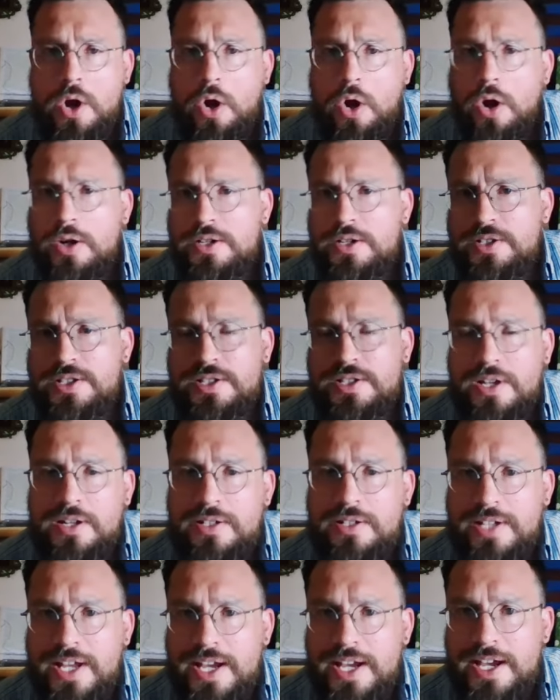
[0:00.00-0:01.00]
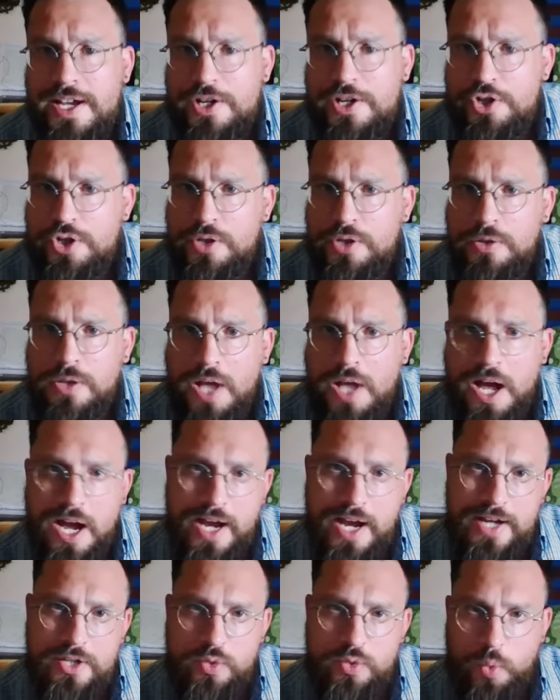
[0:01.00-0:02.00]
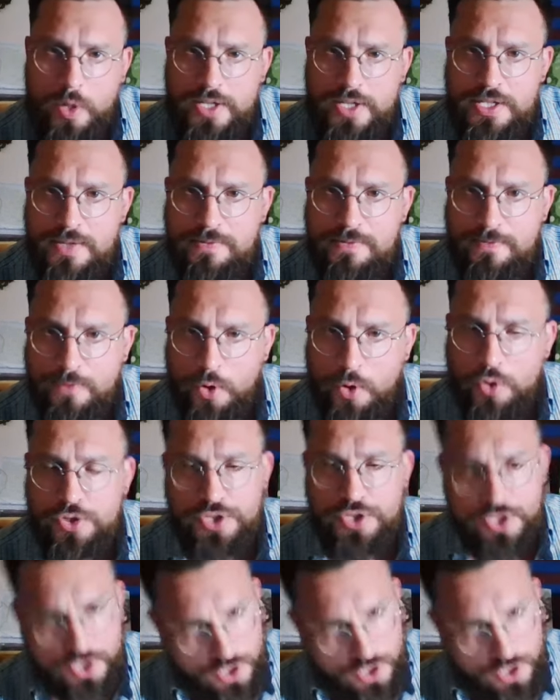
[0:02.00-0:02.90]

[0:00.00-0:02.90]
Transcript: on Sunday, July 21st.